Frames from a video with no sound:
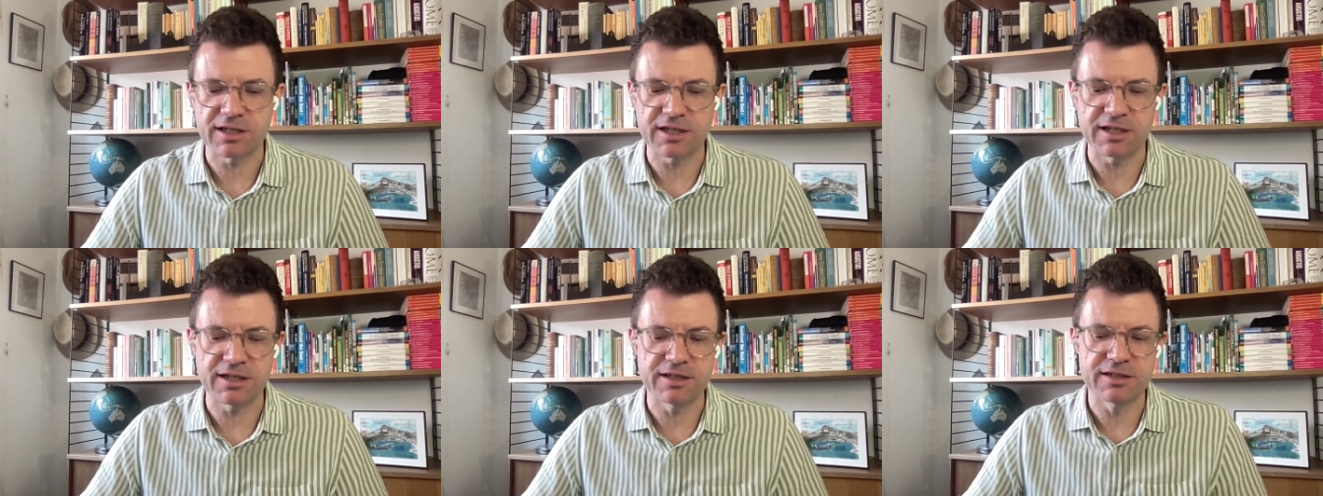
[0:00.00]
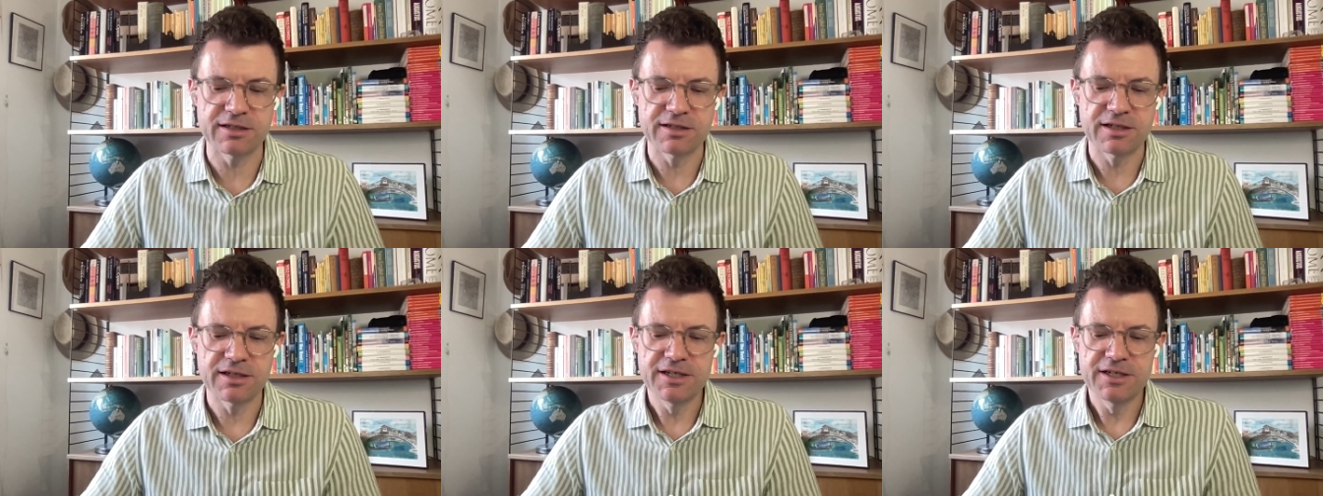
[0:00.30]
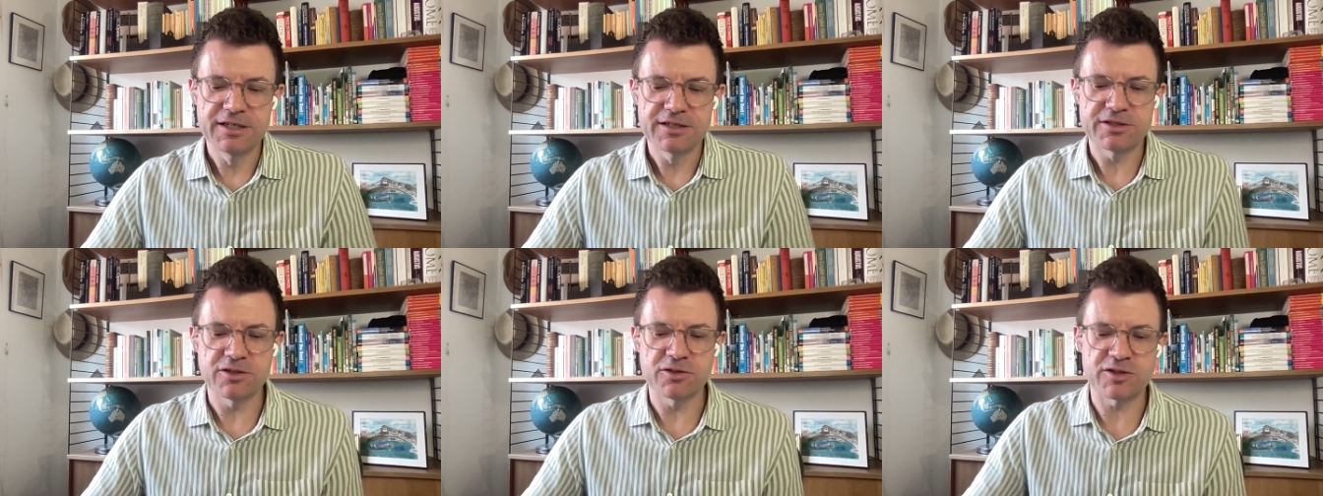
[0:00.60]
and
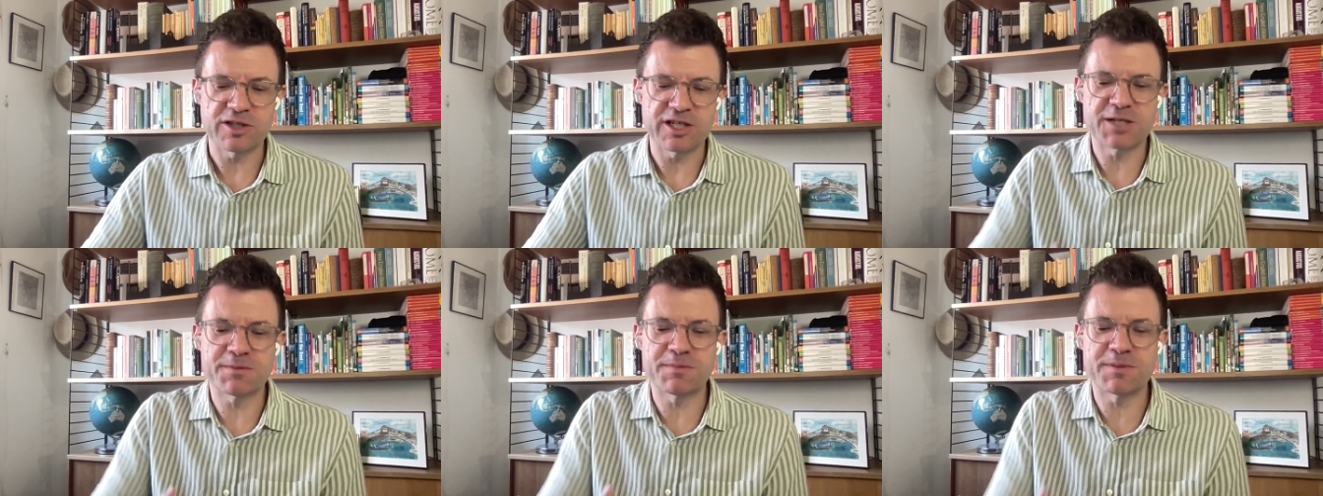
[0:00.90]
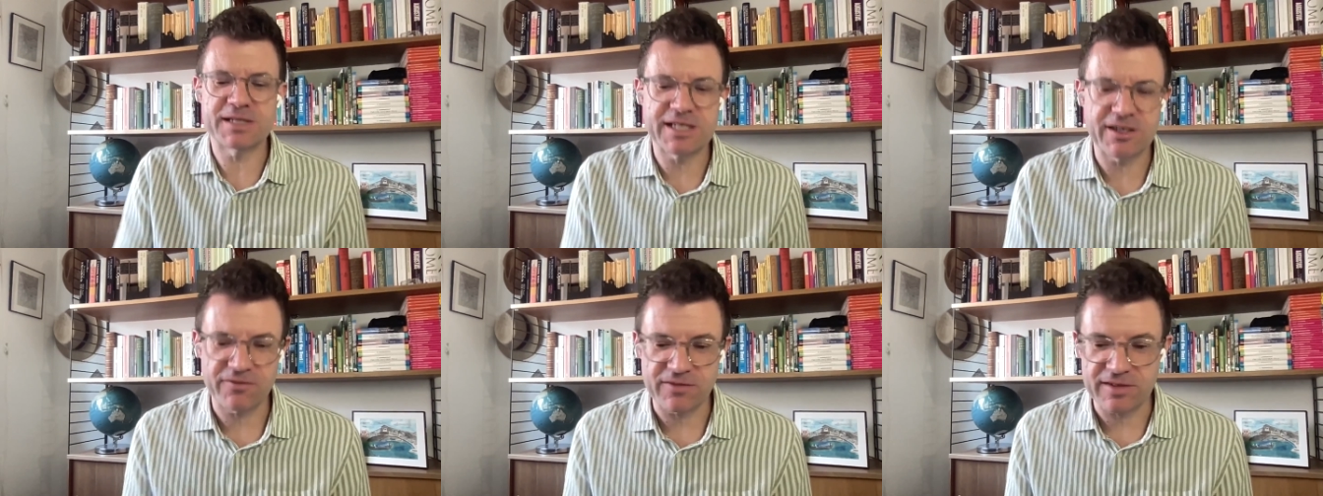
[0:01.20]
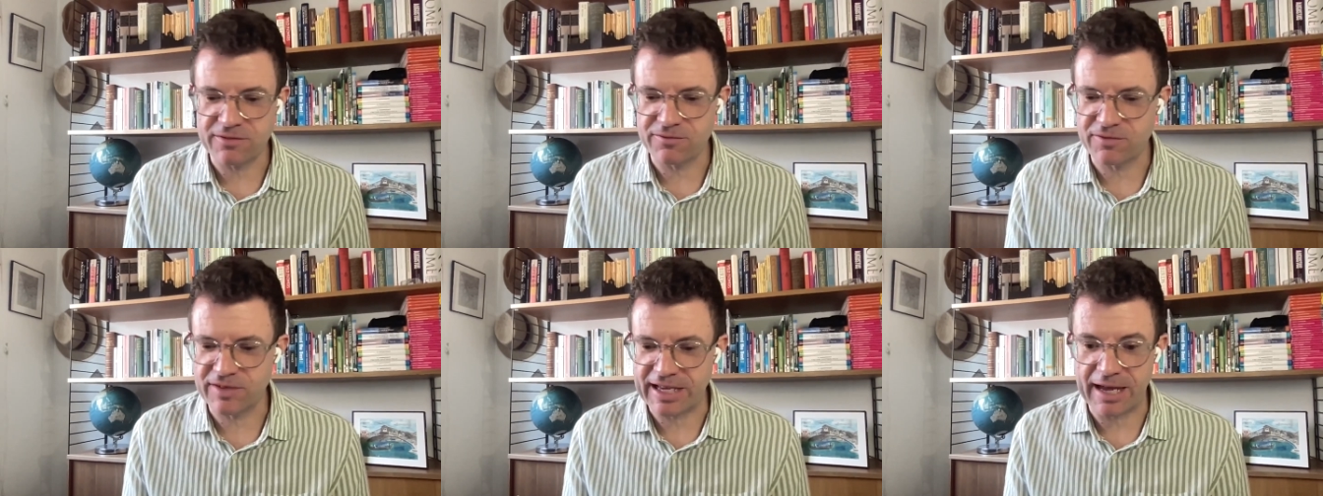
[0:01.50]
do things
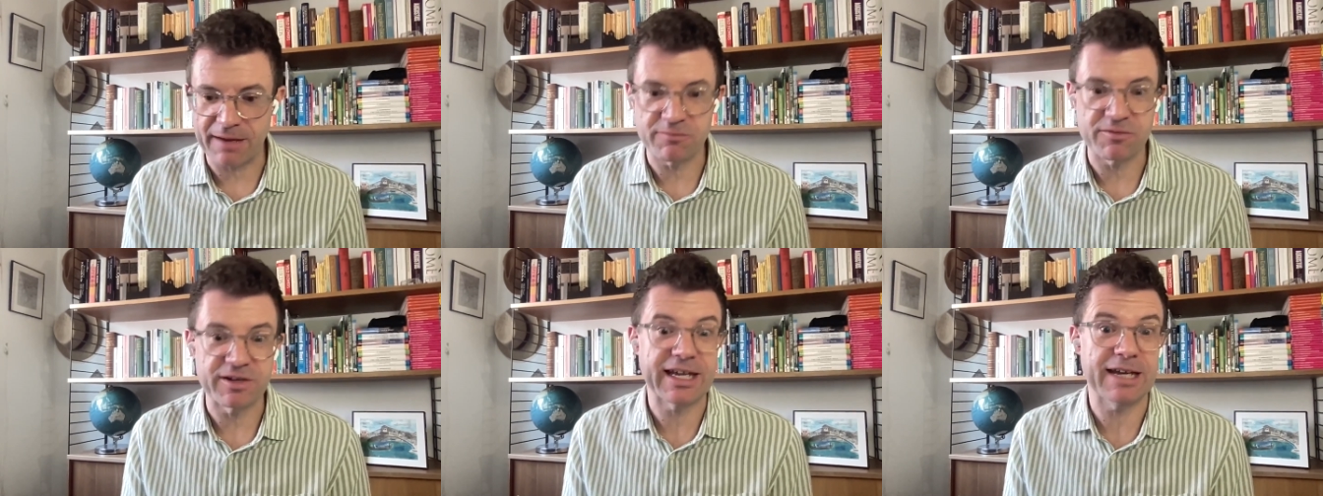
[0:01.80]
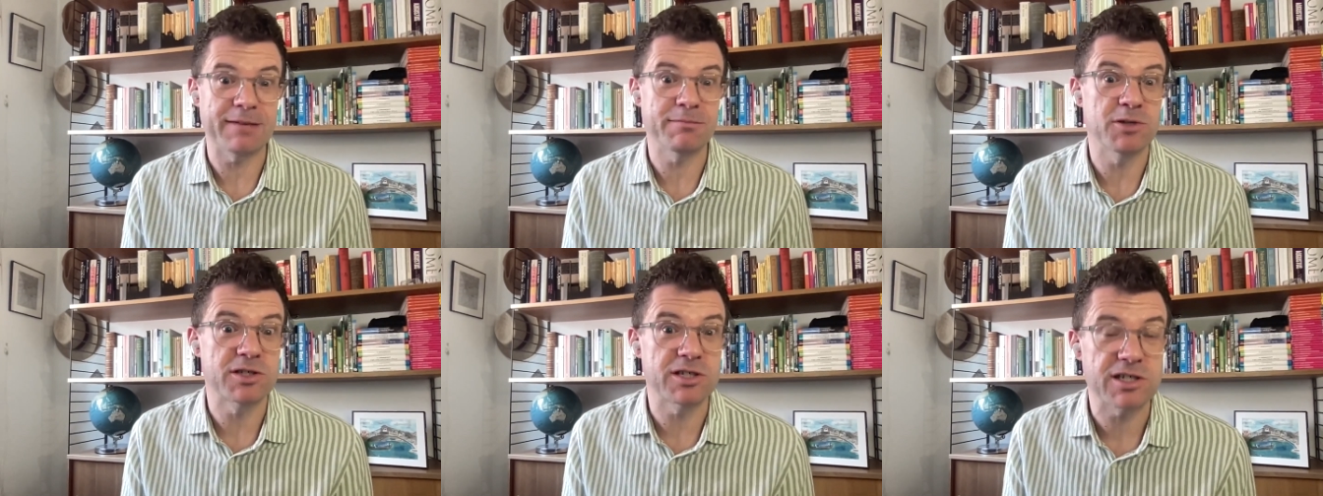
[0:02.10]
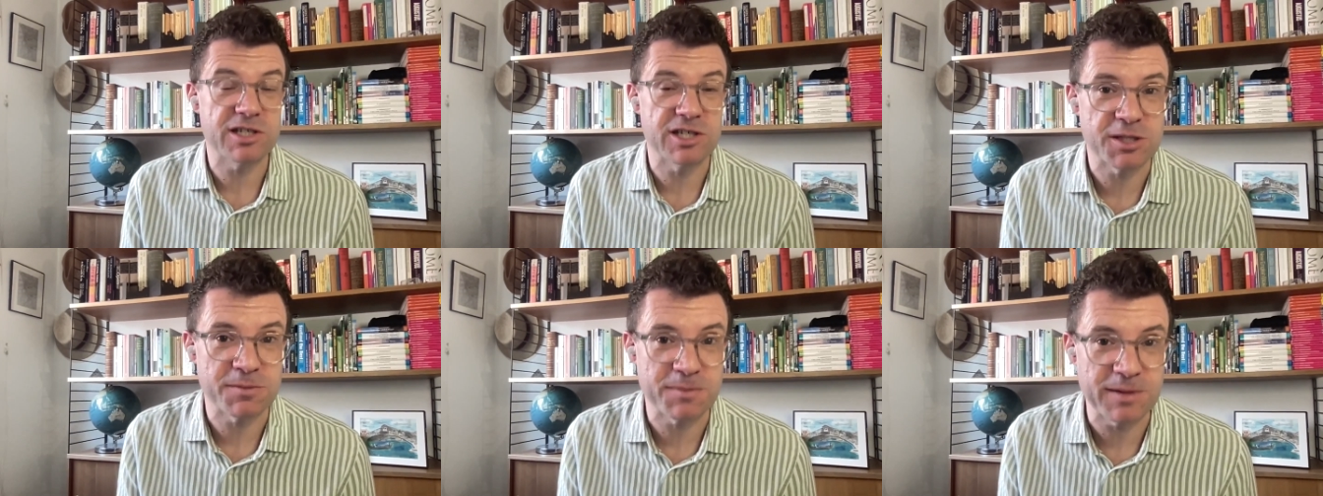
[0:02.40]
specifically for camera, get
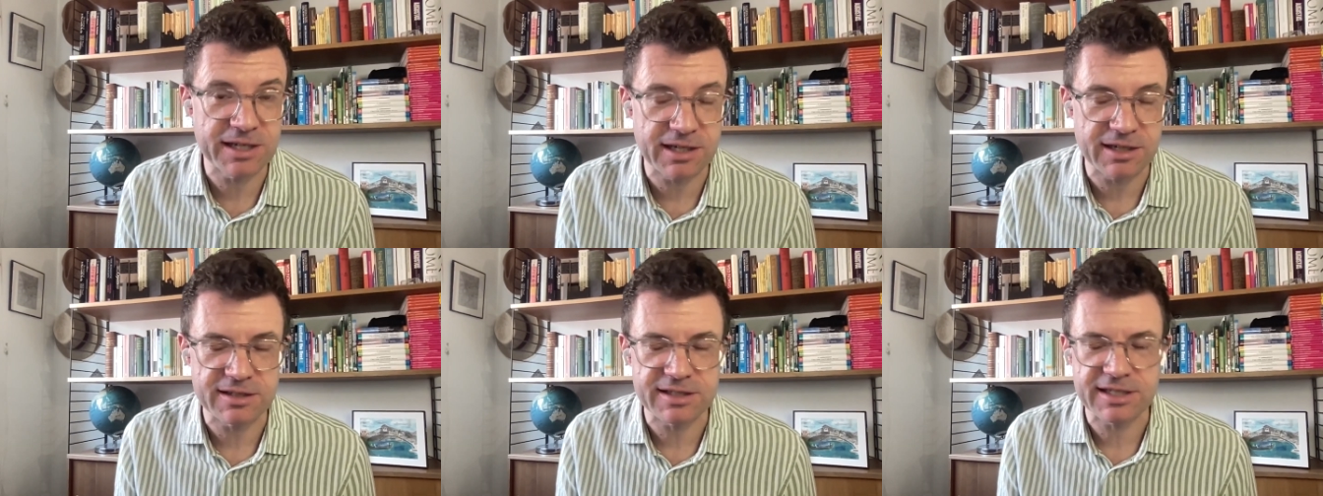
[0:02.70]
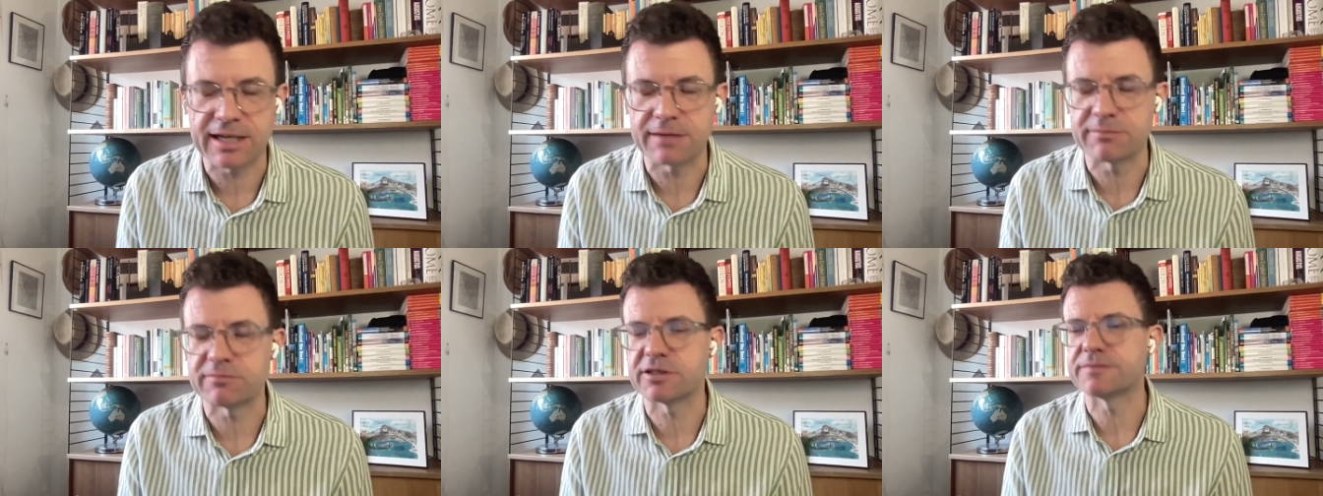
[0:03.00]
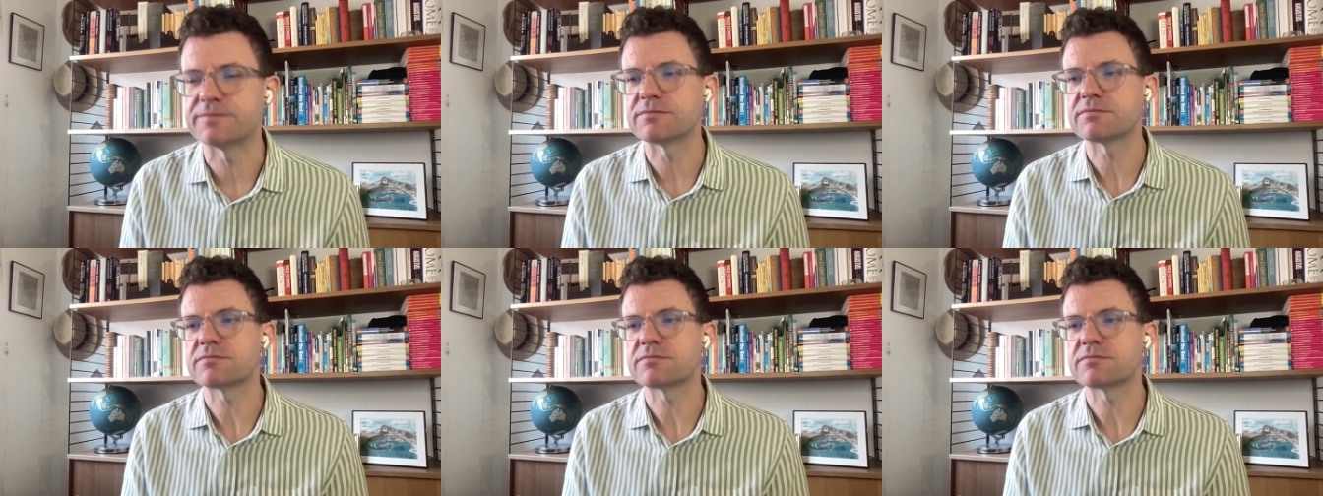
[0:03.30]
musicians speaking to camera.